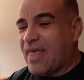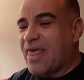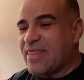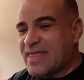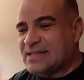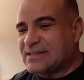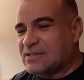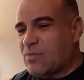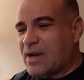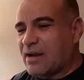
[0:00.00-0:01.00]
this
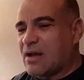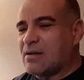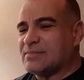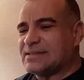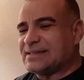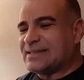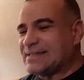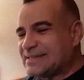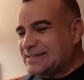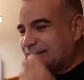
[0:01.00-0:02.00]
is when comes the
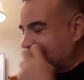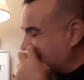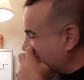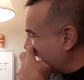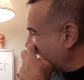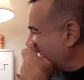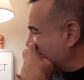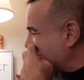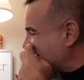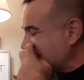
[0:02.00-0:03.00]
second
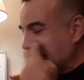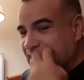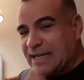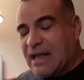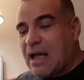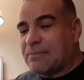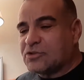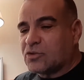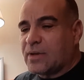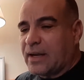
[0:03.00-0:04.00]
sneaky cop
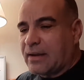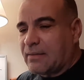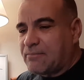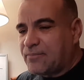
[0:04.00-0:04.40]
trick.